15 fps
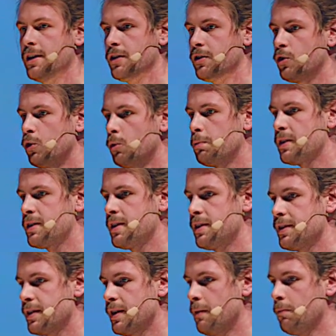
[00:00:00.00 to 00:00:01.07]
as a tuple
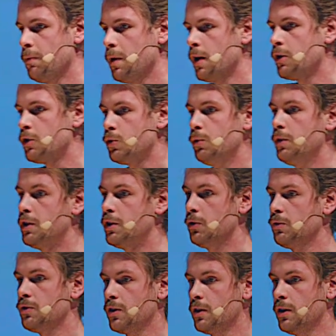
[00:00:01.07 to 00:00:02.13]
system to the
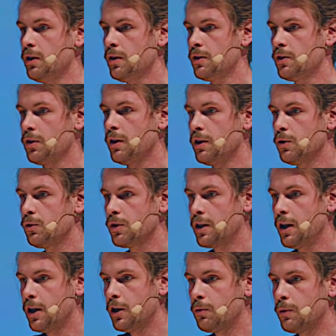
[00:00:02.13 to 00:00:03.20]
user, so the user
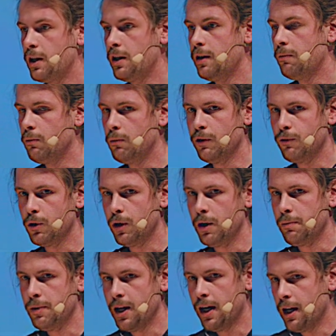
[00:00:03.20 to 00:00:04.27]
cannot really, with your
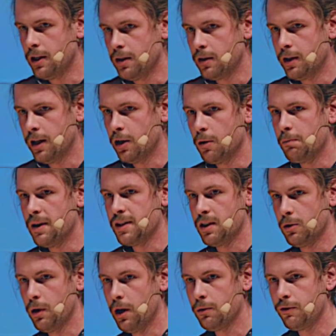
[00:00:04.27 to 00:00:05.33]
API, cannot mess
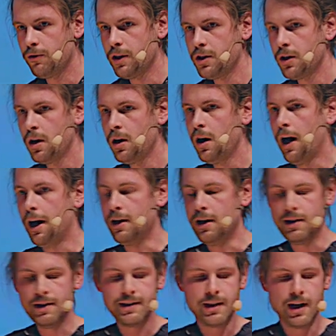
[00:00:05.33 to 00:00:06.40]
around with it. And
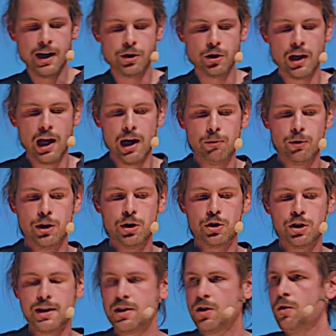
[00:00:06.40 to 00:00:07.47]
inside your library, you
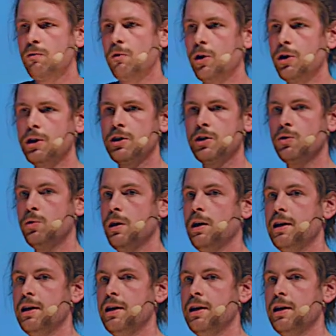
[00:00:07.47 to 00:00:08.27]
just convert it to a